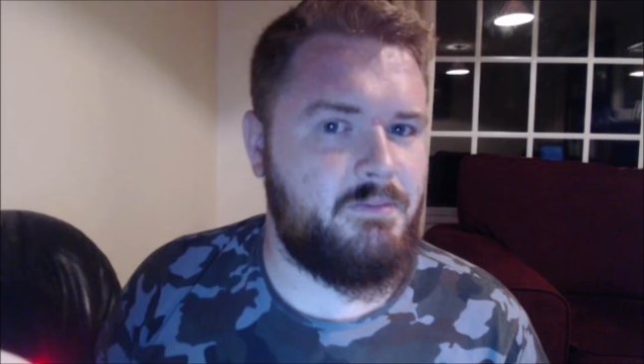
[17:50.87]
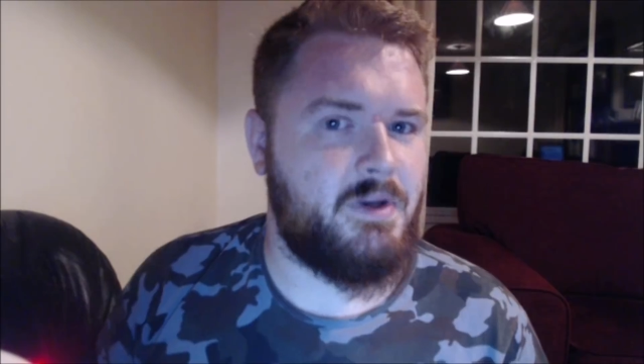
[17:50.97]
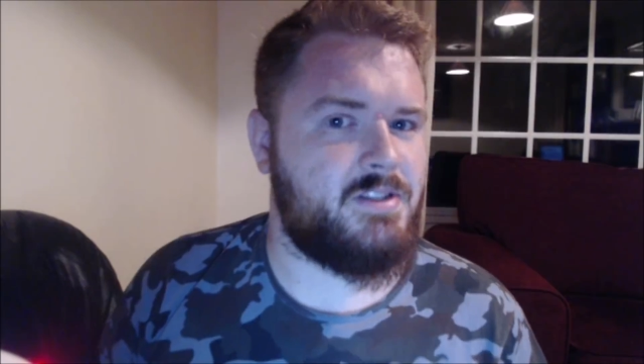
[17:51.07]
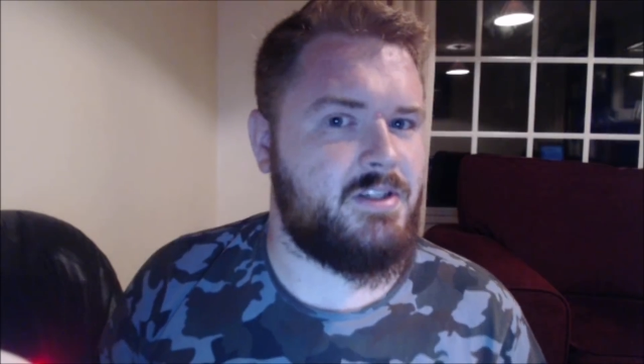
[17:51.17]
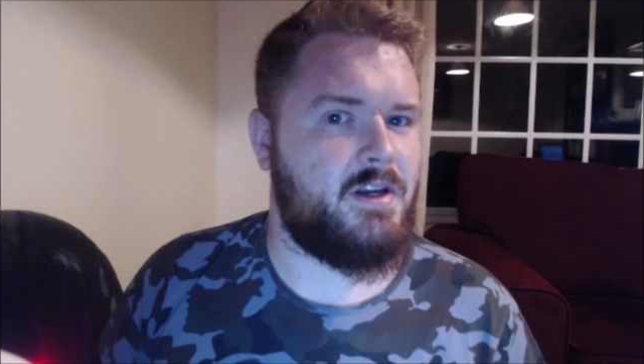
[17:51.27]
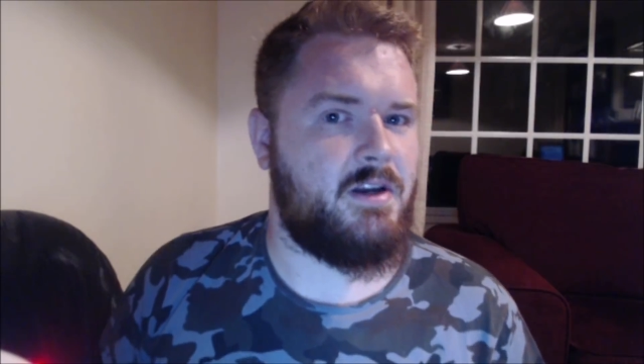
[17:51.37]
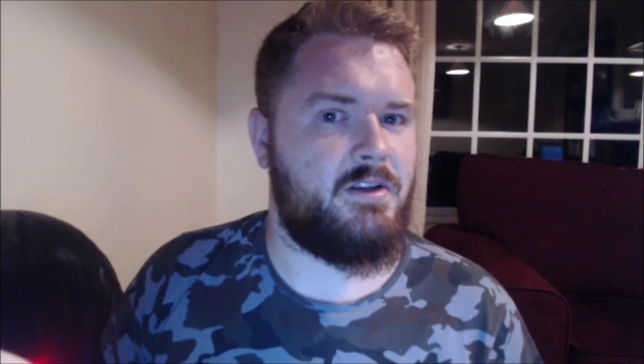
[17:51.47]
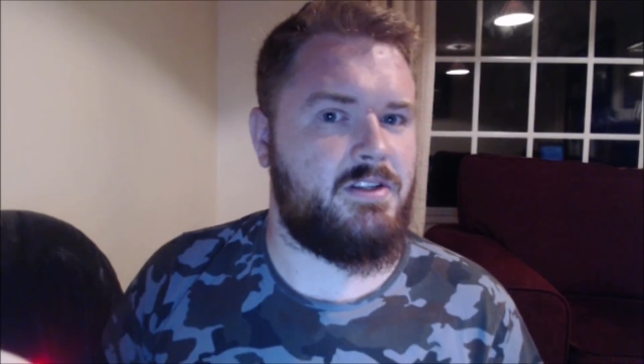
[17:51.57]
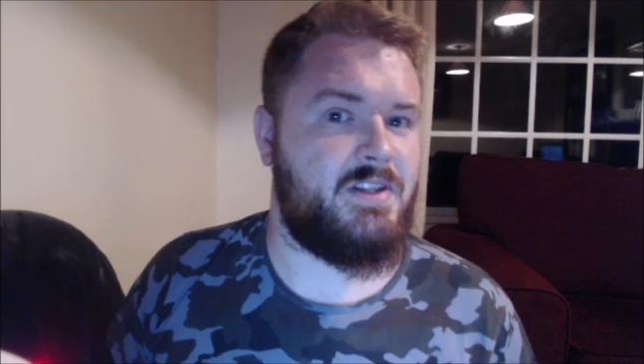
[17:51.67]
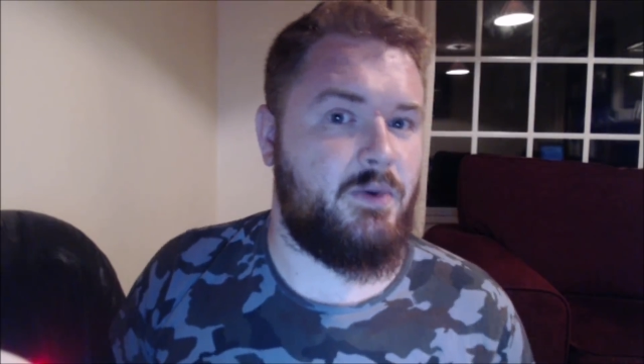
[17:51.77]
but
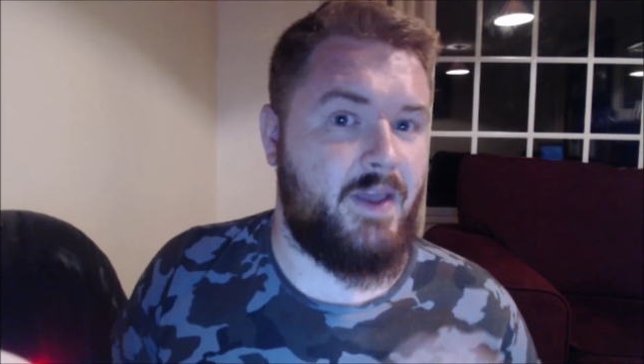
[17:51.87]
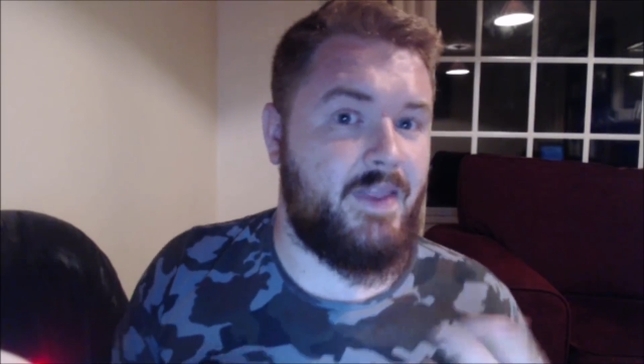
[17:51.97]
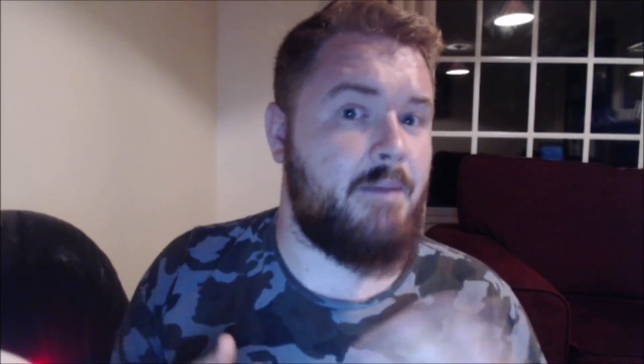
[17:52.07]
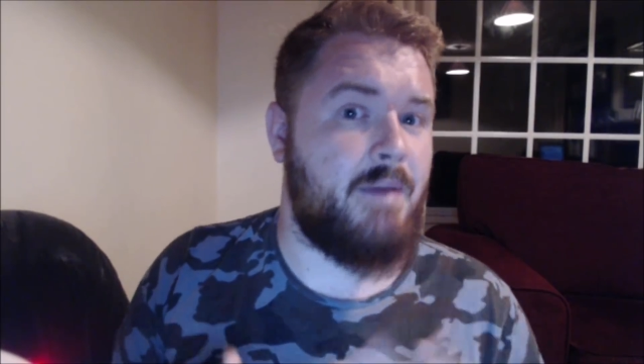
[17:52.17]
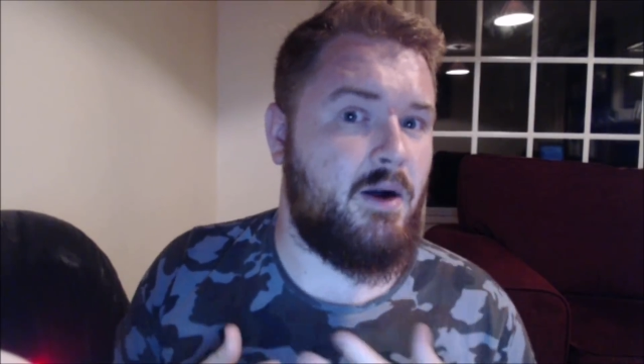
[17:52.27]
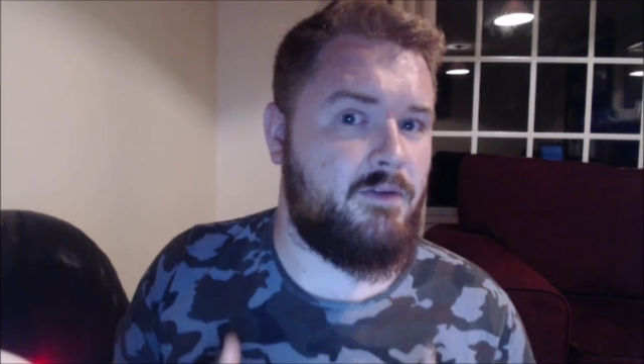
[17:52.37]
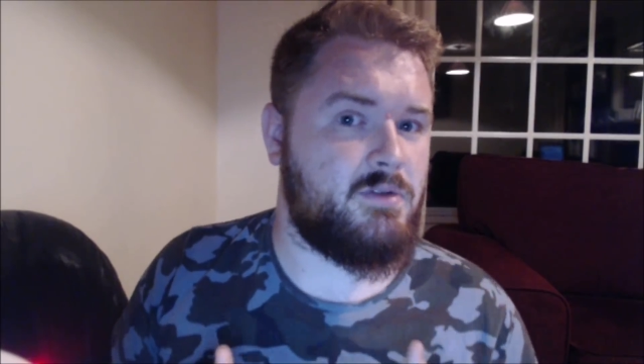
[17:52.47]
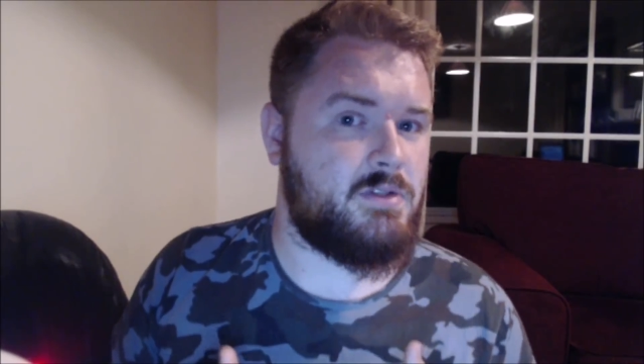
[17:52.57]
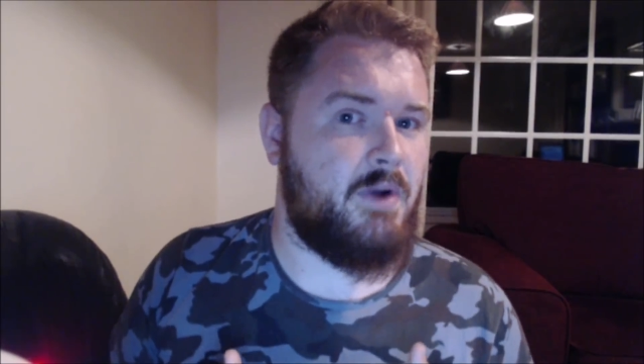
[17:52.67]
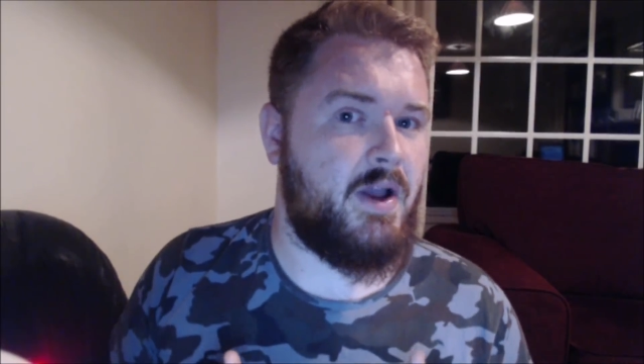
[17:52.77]
still get that
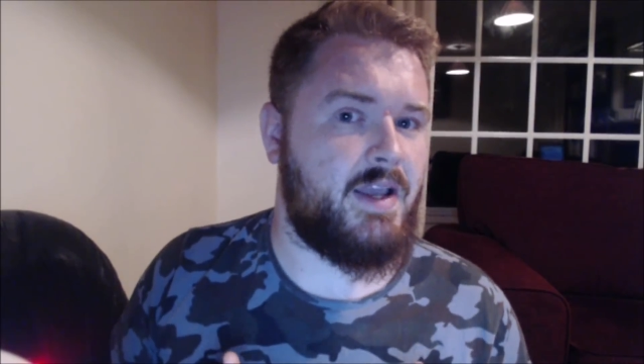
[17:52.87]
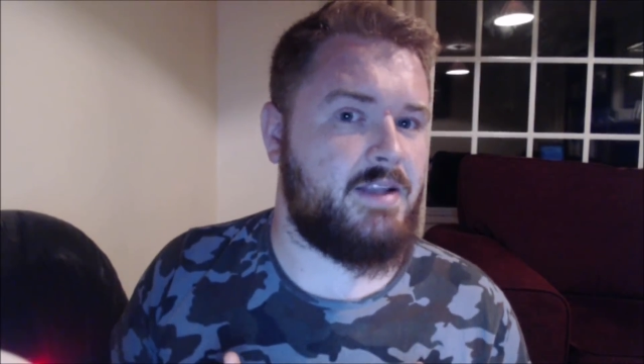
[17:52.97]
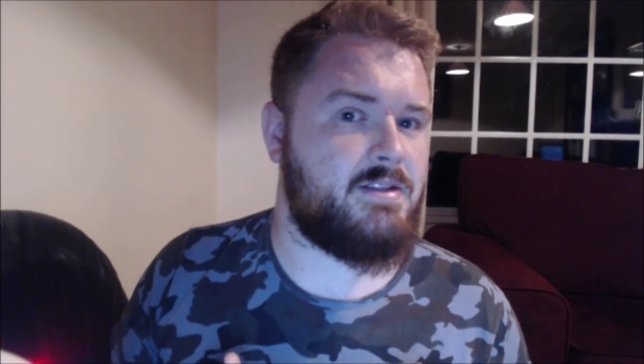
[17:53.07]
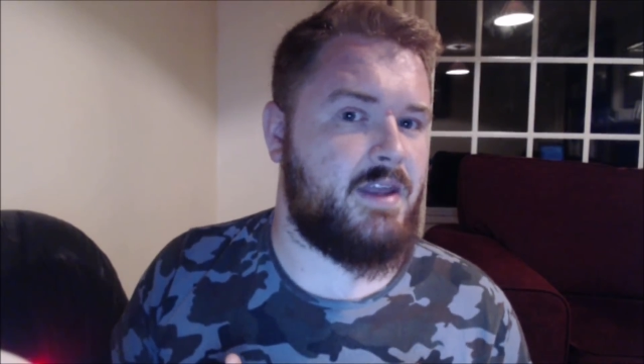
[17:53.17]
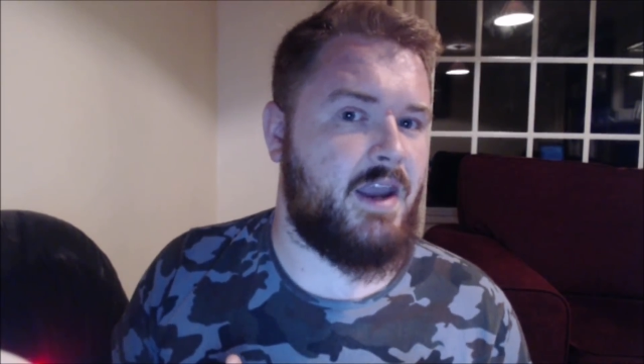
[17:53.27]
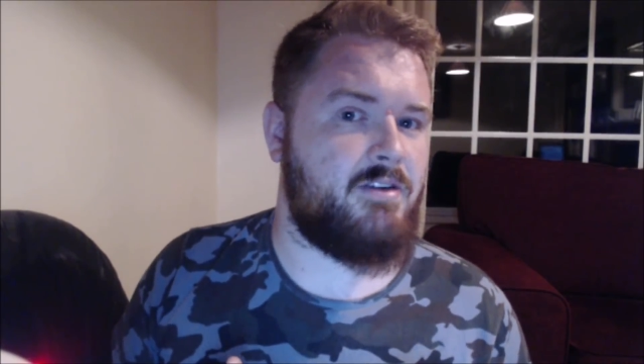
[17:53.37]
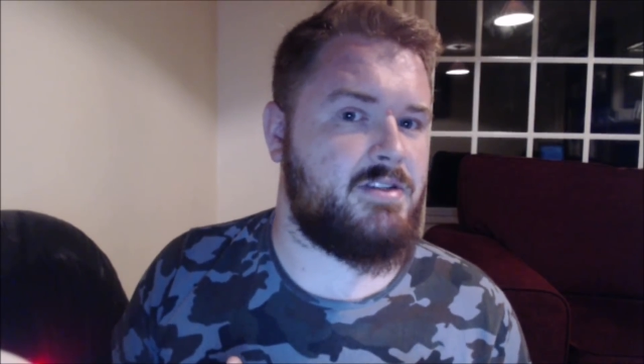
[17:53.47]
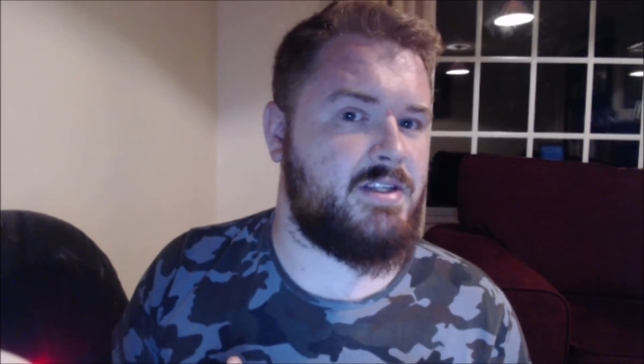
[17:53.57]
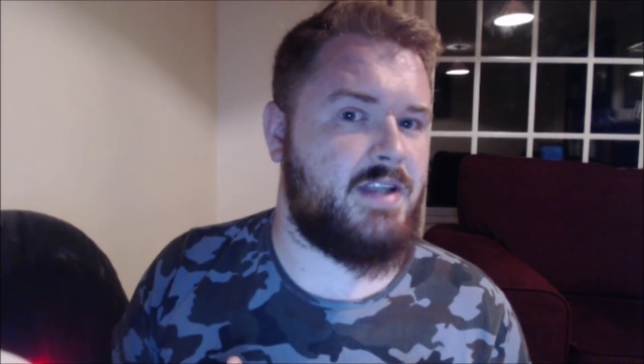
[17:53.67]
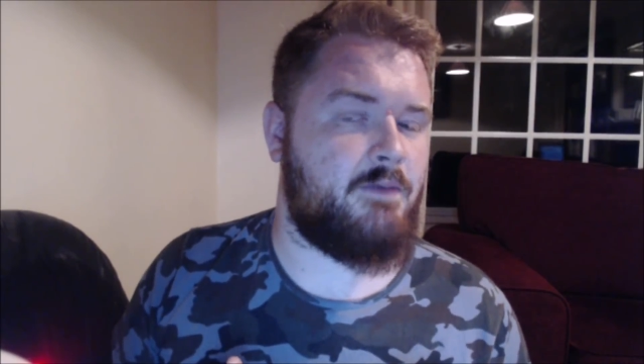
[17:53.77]
powerful spike into the
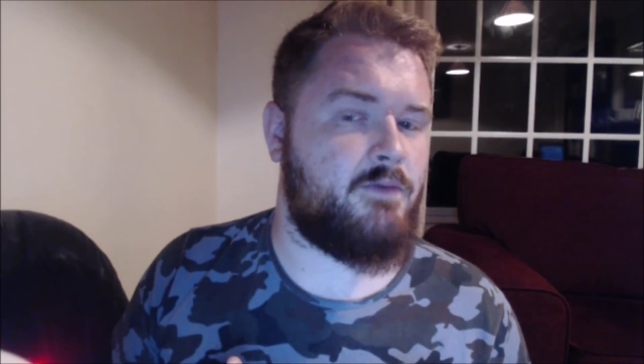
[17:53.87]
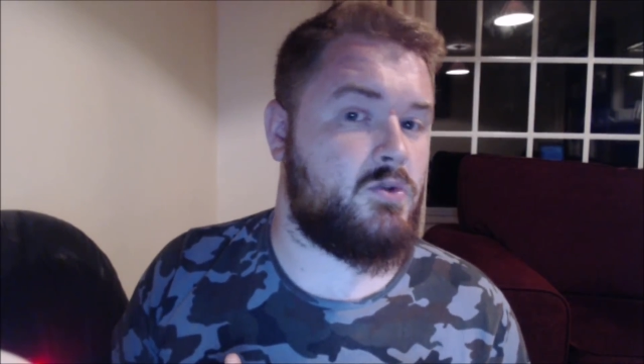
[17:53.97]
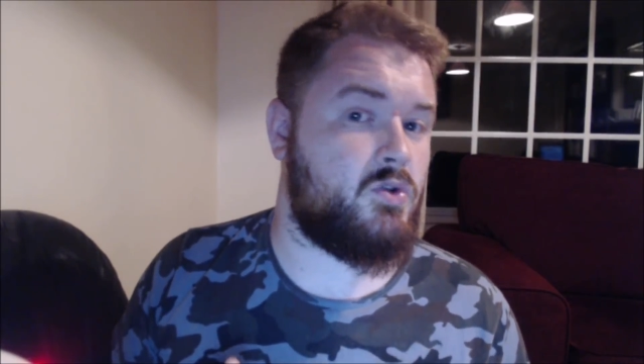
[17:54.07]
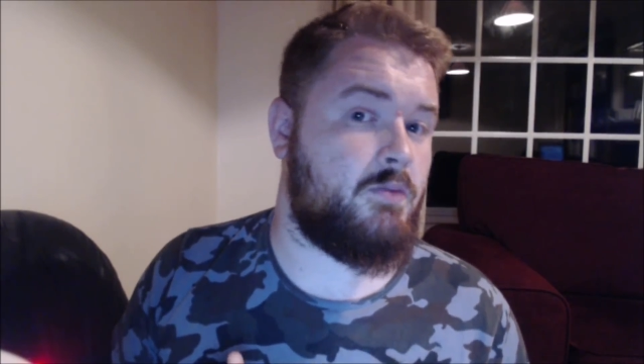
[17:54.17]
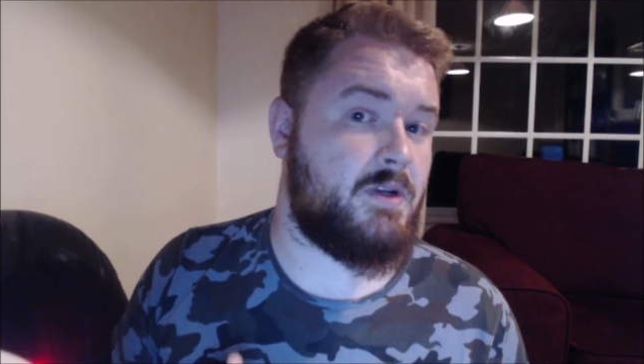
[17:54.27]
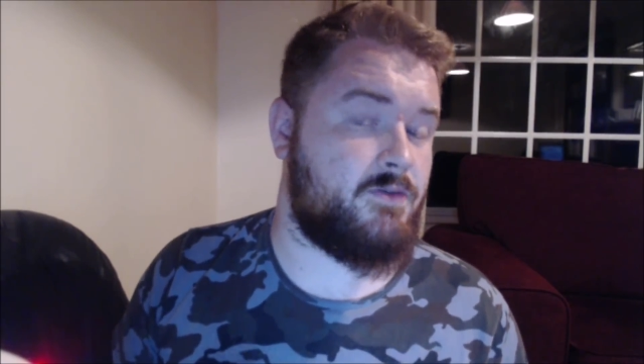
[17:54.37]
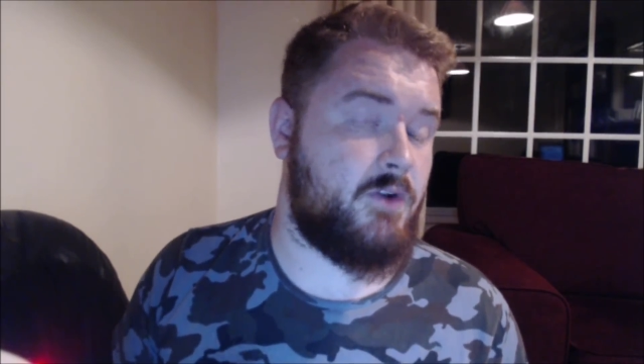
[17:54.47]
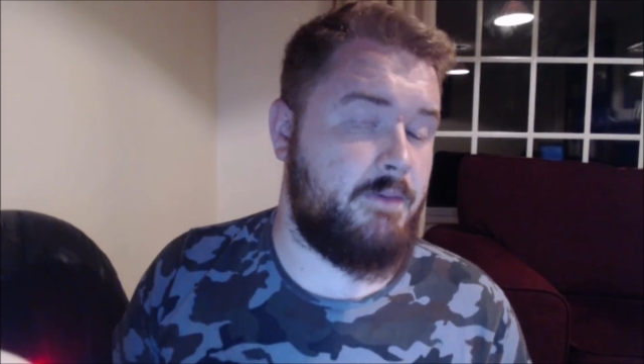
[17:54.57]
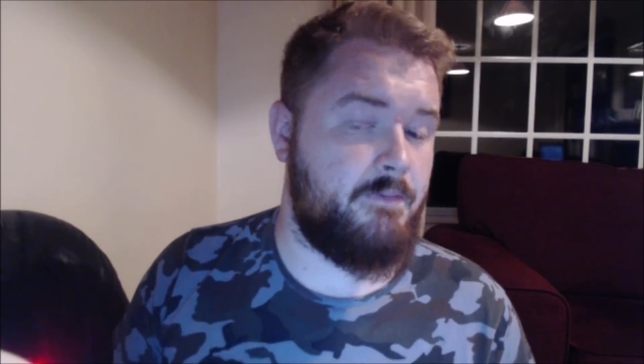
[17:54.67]
guaranteed down forward 2+3.